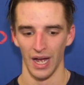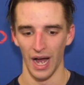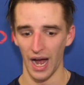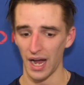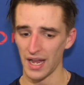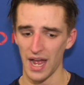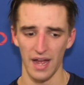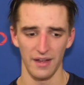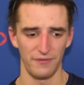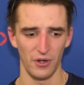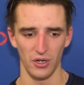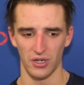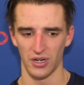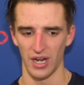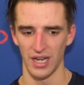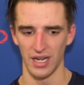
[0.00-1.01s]
Yeah, I
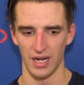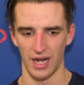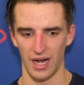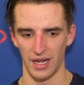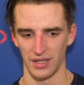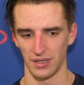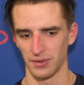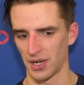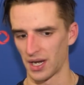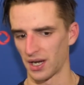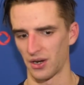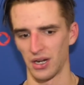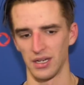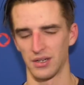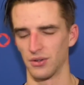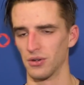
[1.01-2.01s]
felt great. I think we got a
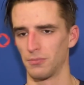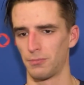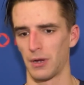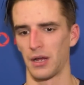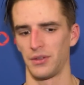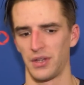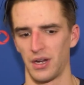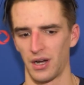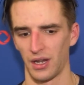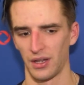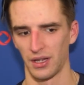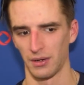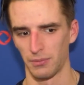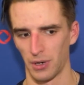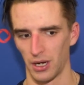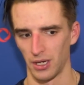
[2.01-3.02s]
great group out there. I
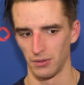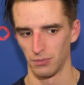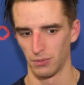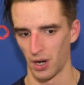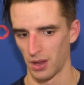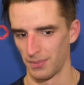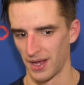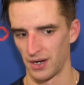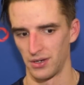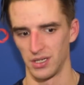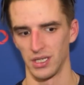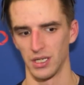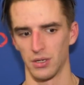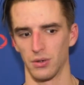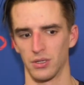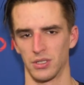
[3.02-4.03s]
think probably one of the better
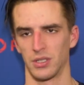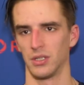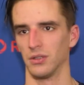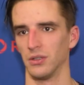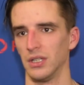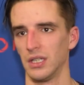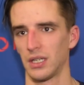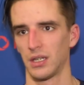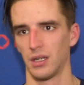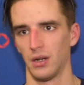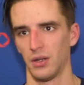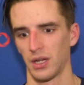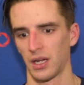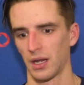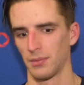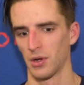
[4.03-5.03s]
D corps in the league. You
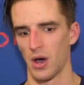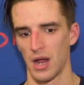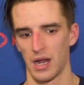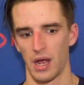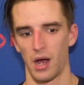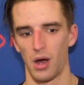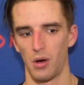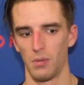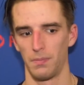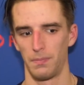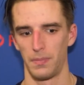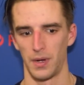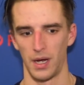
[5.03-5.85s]
know, they gave me a lot of help,